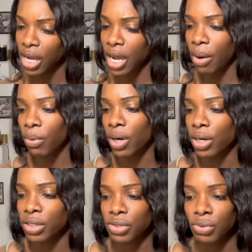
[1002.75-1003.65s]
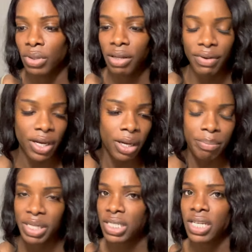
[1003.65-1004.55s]
I want her to live it up,
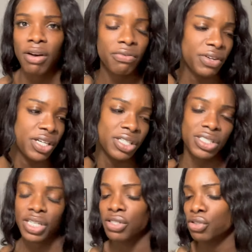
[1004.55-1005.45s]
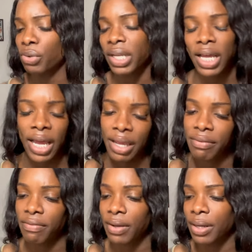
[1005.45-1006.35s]
be selfish, enjoy
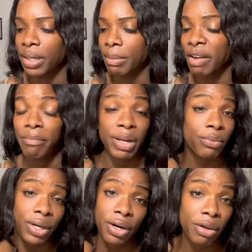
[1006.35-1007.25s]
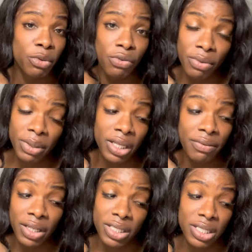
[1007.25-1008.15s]
life. Um, I've been wanting her to move from
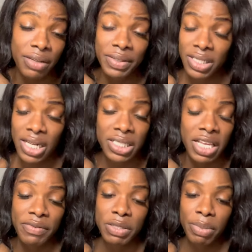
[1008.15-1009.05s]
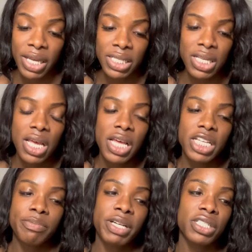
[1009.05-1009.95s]
Cleveland because Cleveland is not the safest place,
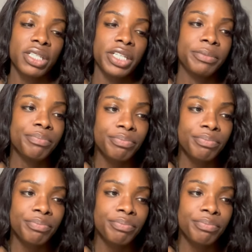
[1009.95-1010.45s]
especially